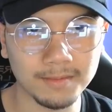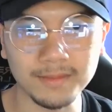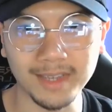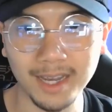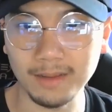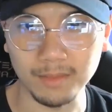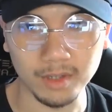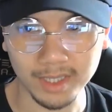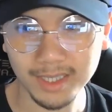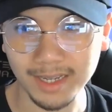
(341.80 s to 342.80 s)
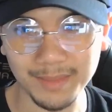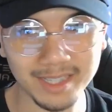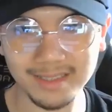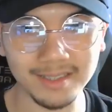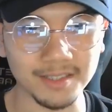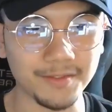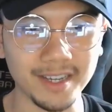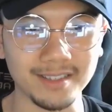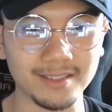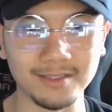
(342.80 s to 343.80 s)
Yeah, okay. I mean, that sounds
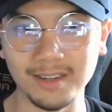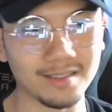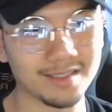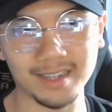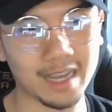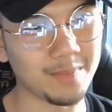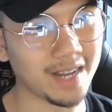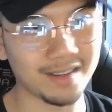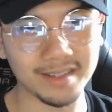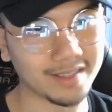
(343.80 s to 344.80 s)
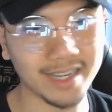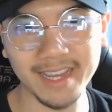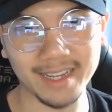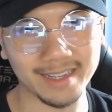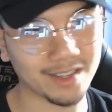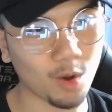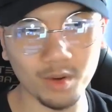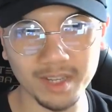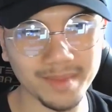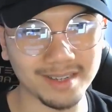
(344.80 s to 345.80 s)
fair. So it looks like, I mean, at the end of the day, cold
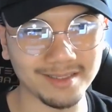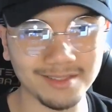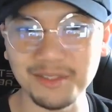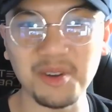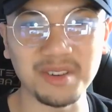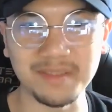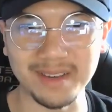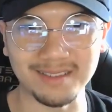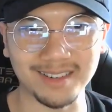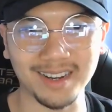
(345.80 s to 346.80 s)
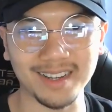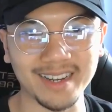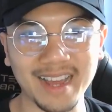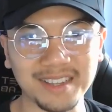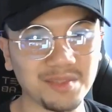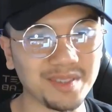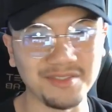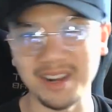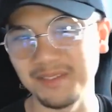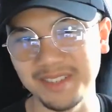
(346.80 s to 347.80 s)
email is still cold email, right? Like it has to be
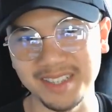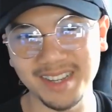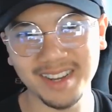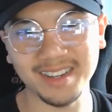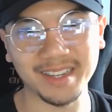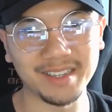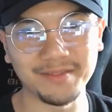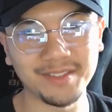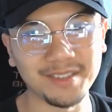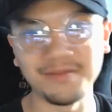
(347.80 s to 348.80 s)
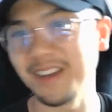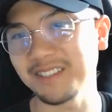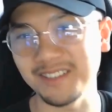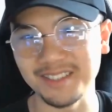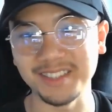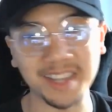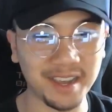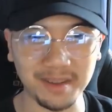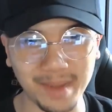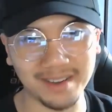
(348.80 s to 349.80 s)
relevant. Like if the investor doesn't care
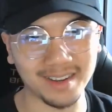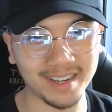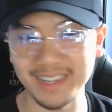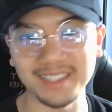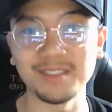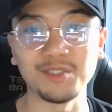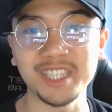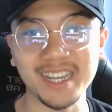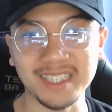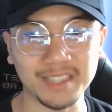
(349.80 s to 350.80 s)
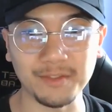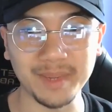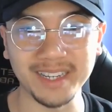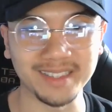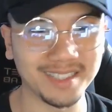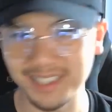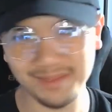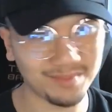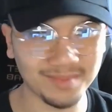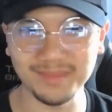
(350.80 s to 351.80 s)
about it, like there's no chance of a meeting. It's just
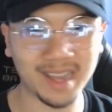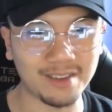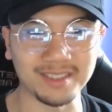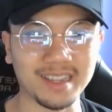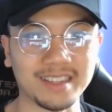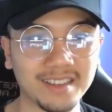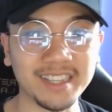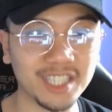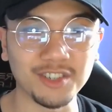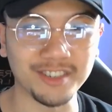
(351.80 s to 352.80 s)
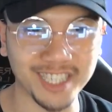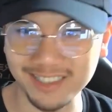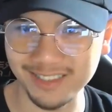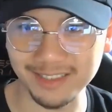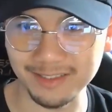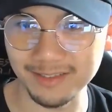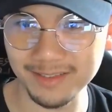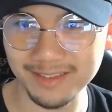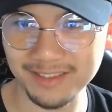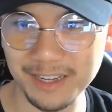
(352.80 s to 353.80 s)
how it's like in lead generation too,
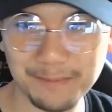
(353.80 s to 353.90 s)
right?